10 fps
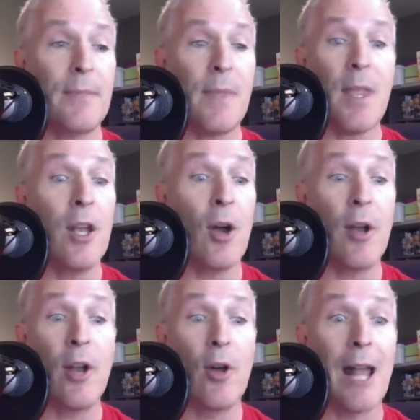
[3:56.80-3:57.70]
You know, I
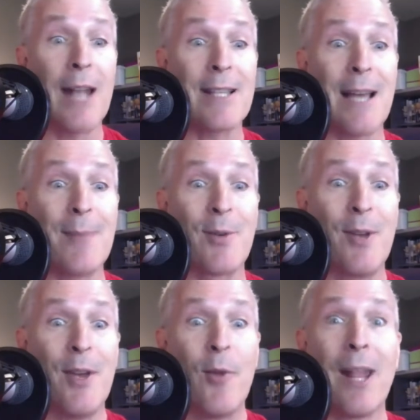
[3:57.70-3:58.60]
know a lot of times we,
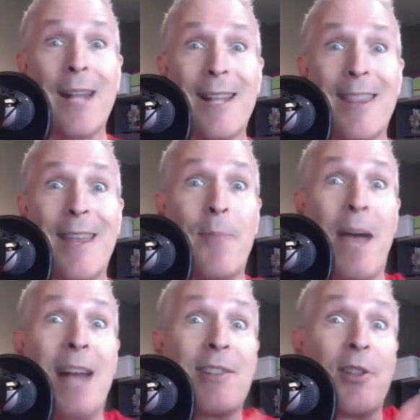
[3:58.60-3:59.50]
we like to think
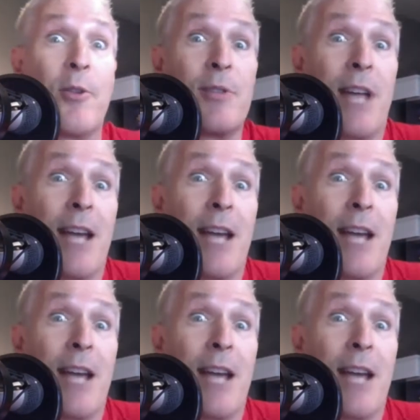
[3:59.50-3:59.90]
back to those high